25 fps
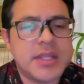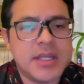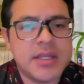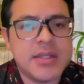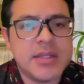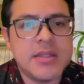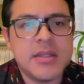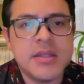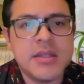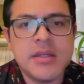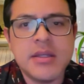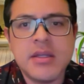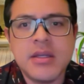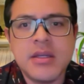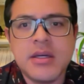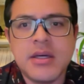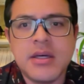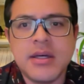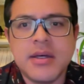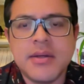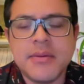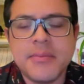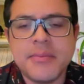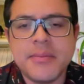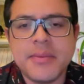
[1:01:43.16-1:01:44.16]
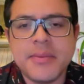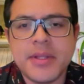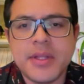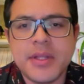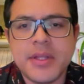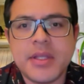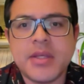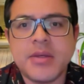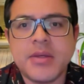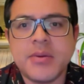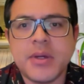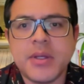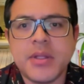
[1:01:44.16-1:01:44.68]
today.
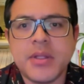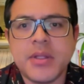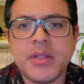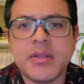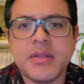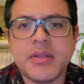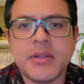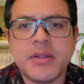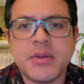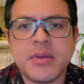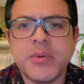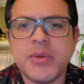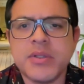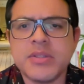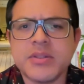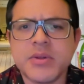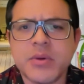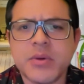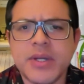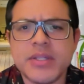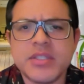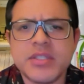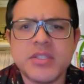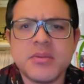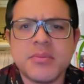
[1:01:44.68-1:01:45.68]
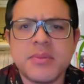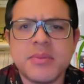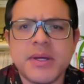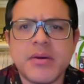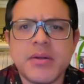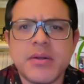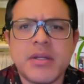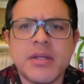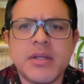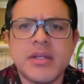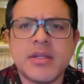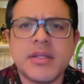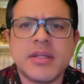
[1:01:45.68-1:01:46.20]
Thank you. And then there was a question
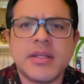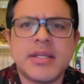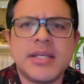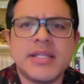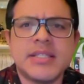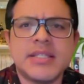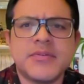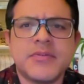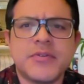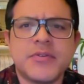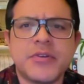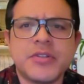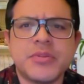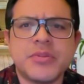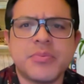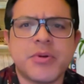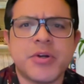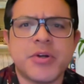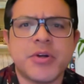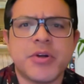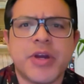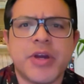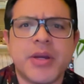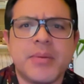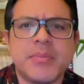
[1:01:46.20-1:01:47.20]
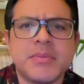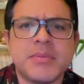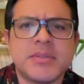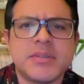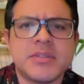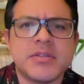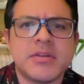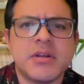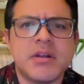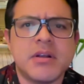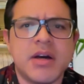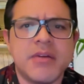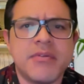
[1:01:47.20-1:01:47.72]
about Kids First programs
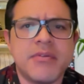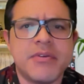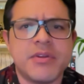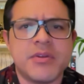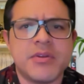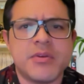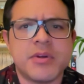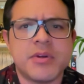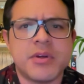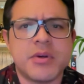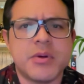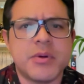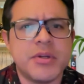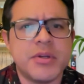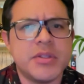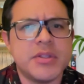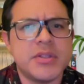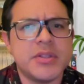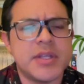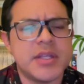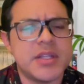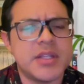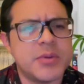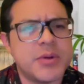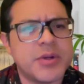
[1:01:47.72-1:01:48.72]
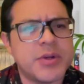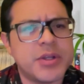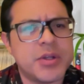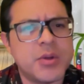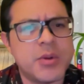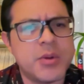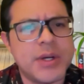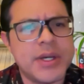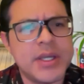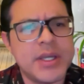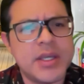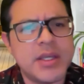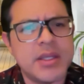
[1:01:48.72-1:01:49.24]
still offered through the courts anywhere in
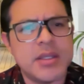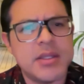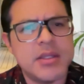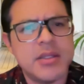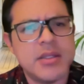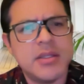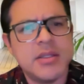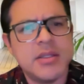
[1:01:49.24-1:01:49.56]
Hawaii.